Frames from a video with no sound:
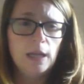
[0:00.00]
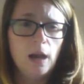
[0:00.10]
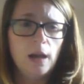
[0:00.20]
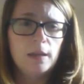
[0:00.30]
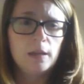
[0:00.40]
We'd
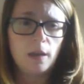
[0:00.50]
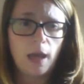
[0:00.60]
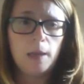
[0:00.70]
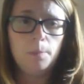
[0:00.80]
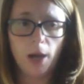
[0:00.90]
really
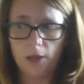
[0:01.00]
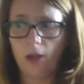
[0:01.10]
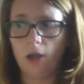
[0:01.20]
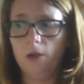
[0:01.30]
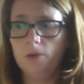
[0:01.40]
like a
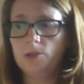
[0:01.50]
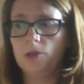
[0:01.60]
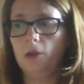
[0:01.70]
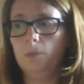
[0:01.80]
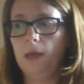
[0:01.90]
pilot
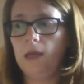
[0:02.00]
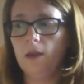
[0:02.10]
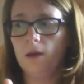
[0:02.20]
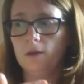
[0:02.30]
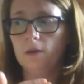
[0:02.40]
code to
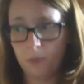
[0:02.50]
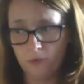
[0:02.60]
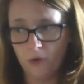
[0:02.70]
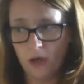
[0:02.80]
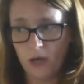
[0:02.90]
be
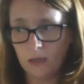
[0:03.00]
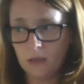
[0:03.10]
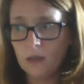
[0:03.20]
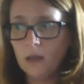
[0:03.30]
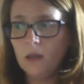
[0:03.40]
up and
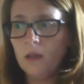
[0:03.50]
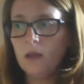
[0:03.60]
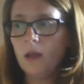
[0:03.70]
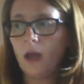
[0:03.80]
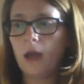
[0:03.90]
running.
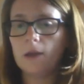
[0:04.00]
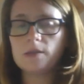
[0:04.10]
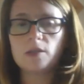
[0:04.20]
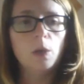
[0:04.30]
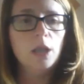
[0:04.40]

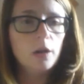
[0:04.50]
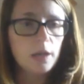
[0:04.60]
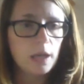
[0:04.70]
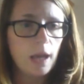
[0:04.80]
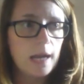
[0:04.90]
So
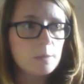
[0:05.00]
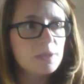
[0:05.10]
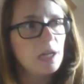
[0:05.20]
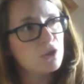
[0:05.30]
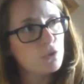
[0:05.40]
we're
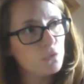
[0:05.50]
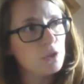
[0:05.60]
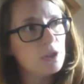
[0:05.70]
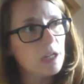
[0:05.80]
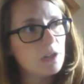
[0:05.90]
looking at
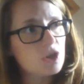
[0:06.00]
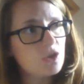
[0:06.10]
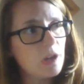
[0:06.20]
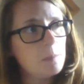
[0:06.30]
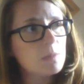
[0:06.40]
potential
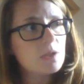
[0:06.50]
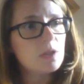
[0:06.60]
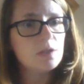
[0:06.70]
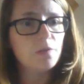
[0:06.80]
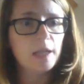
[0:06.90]
funding
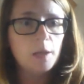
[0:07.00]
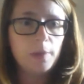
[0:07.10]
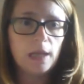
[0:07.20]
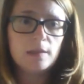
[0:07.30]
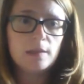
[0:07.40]
streams to
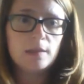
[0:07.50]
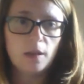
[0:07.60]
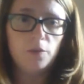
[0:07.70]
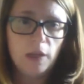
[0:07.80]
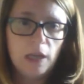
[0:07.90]
develop it into
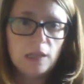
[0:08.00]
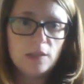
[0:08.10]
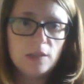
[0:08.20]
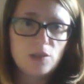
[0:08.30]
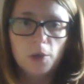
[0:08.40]
kind of year
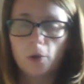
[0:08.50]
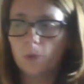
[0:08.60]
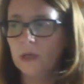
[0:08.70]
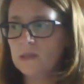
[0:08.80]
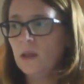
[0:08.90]
2 and
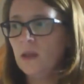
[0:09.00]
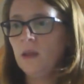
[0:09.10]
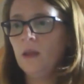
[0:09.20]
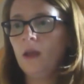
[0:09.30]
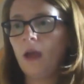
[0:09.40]
onwards.